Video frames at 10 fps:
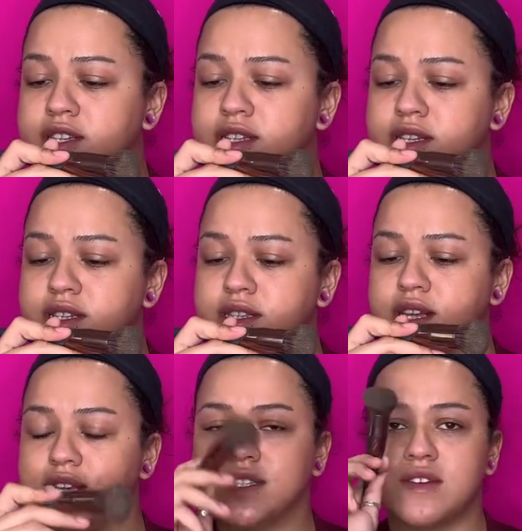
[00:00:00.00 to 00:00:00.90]
This is
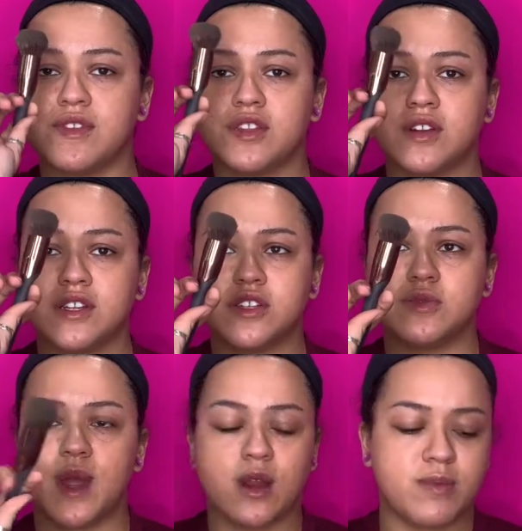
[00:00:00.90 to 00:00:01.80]
the
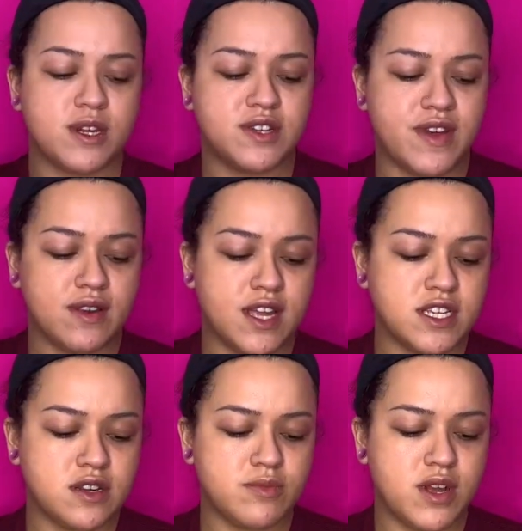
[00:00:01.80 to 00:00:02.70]
732 Airbrush
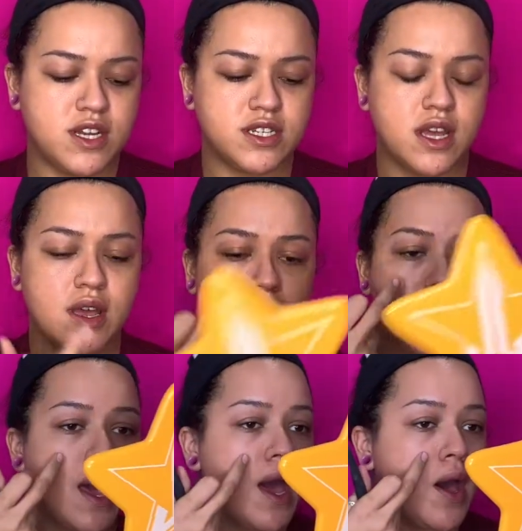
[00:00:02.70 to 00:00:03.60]
Foundation brush,
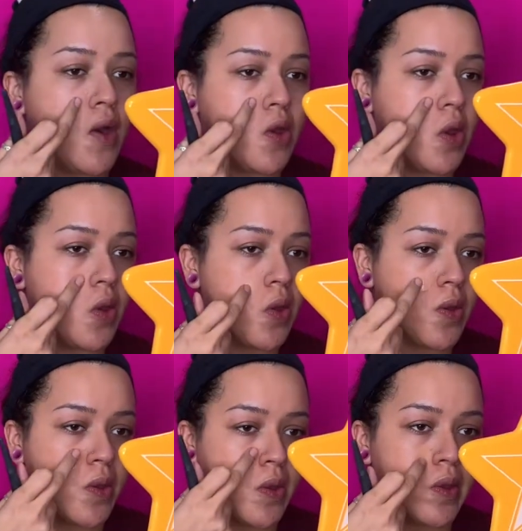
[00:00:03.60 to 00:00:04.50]
and
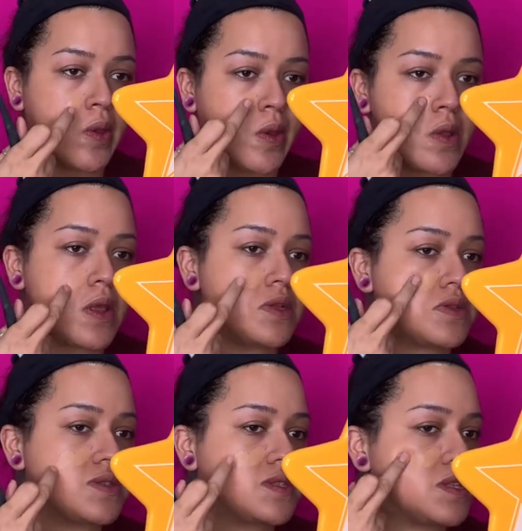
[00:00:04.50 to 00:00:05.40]

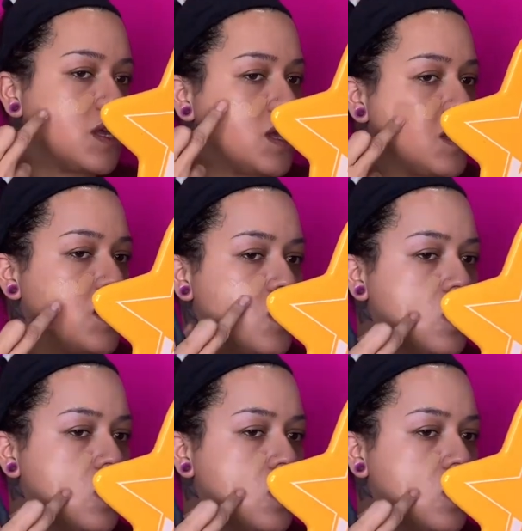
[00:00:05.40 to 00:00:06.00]
let's see